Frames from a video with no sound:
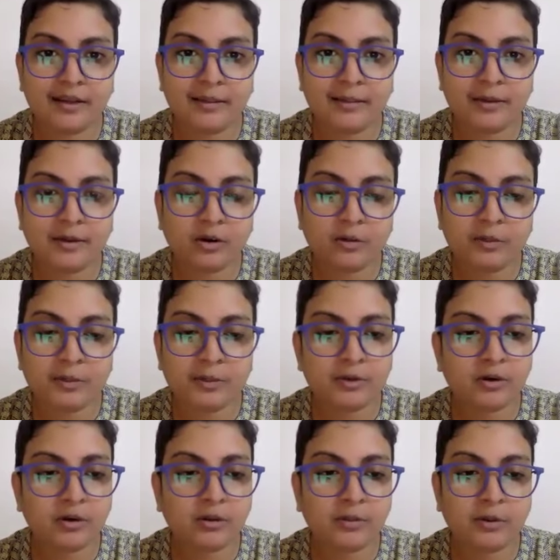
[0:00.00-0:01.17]
a lot of people
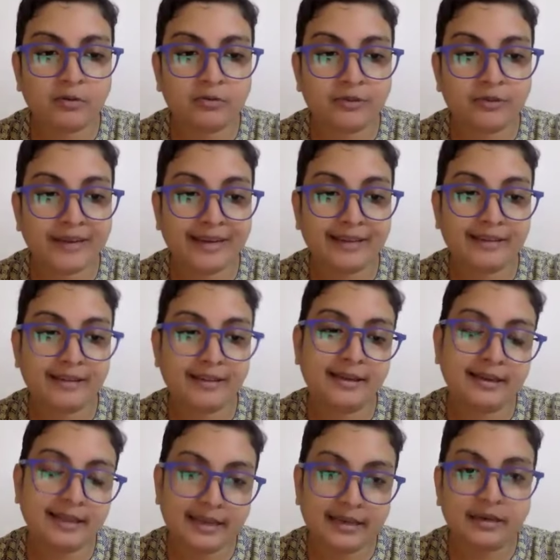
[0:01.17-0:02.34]
talk about finding their
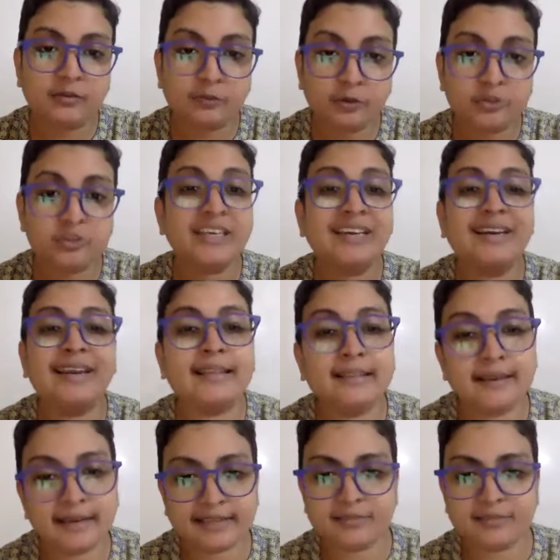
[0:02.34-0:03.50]
cat, unfortunately, dead
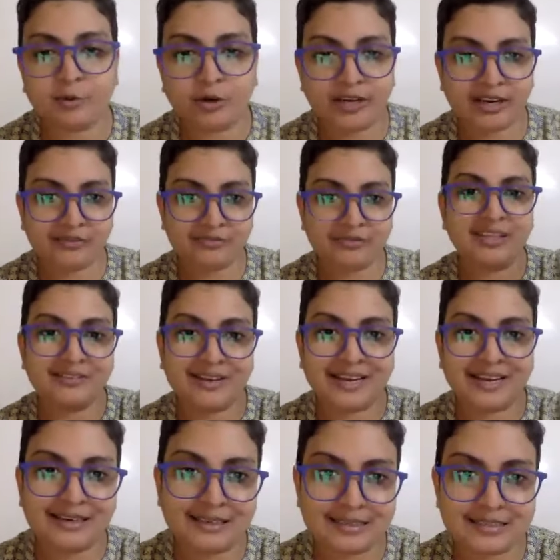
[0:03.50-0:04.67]
the next morning after they've
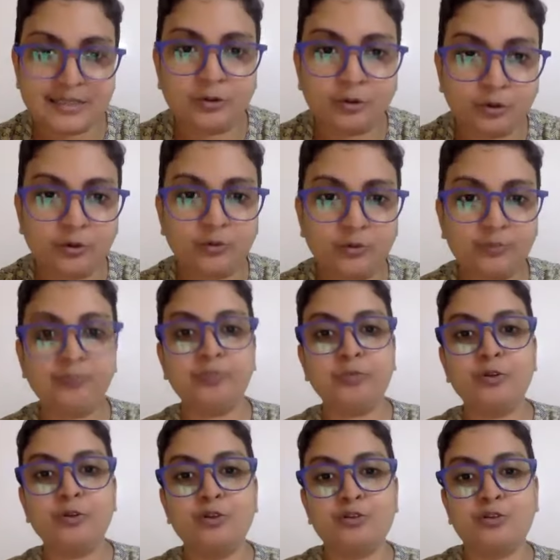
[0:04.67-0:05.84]
had lilies out.
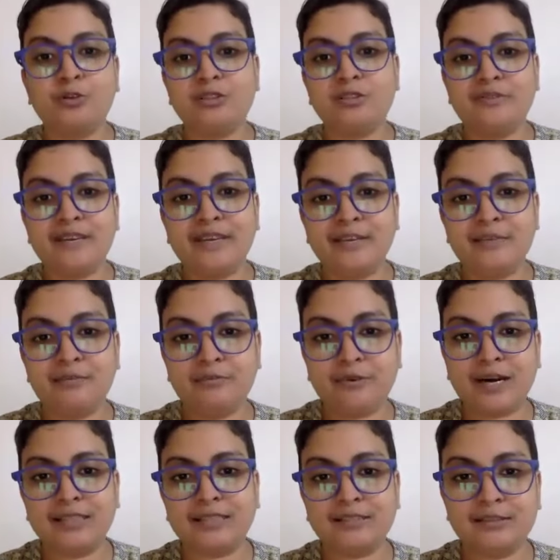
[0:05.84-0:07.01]
So it's a very
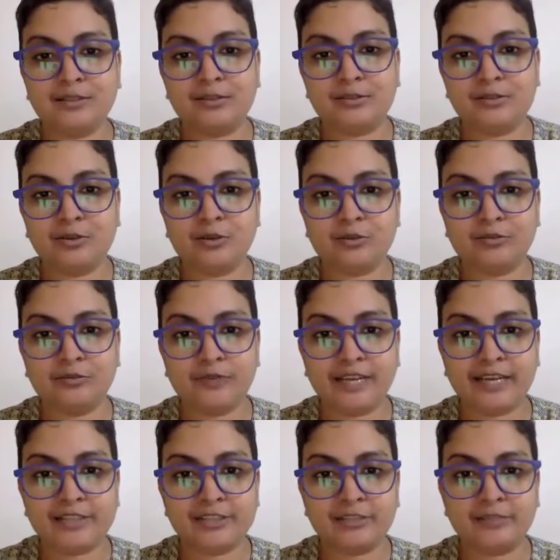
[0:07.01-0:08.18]
fast sort of
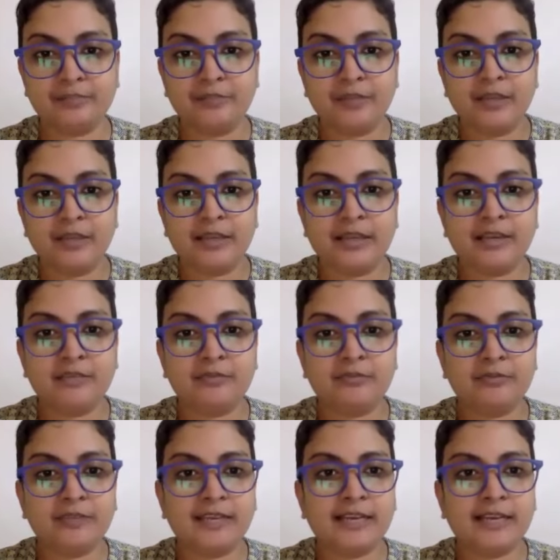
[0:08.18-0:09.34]
reaction. If
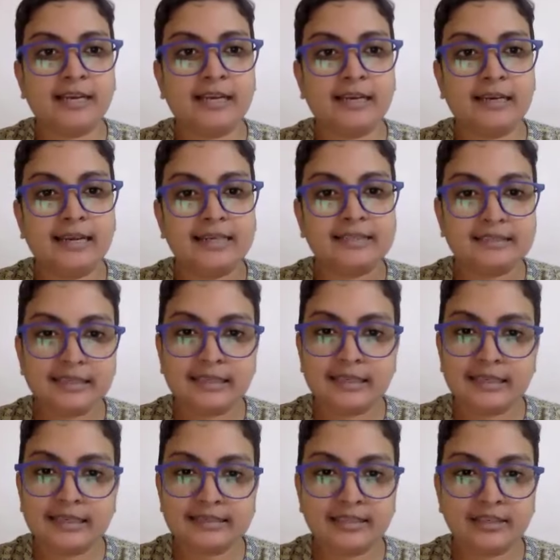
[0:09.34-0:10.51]
there are less
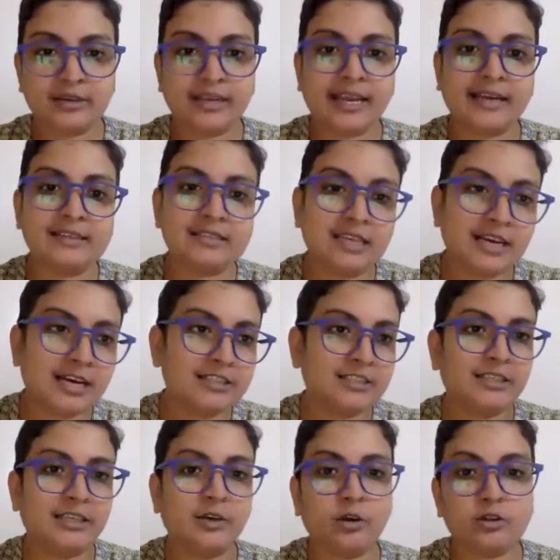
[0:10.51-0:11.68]
lilies and your cat is large
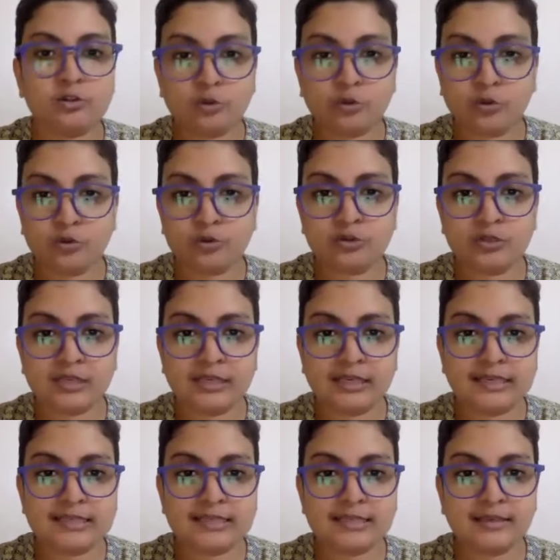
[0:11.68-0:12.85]
and they're not so close to the
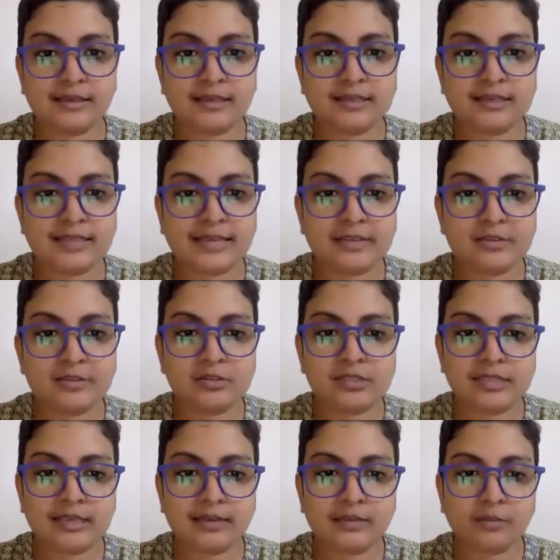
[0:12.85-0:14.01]
lilies, the signs you
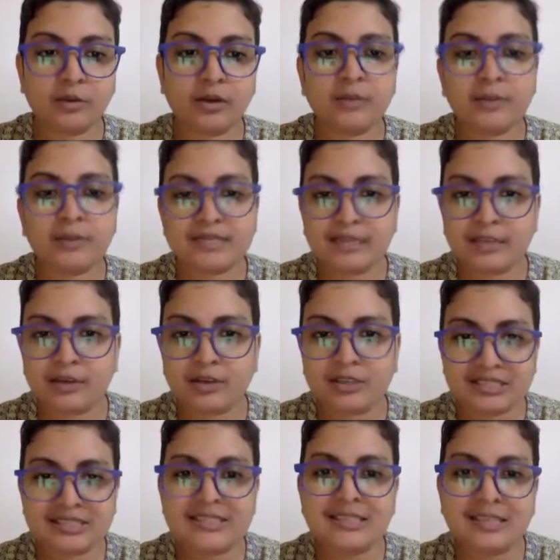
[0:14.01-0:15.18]
see, what it basically
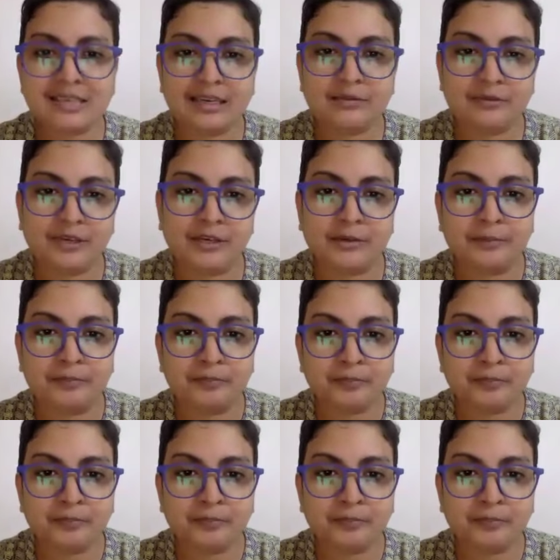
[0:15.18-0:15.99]
causes is kidney failure.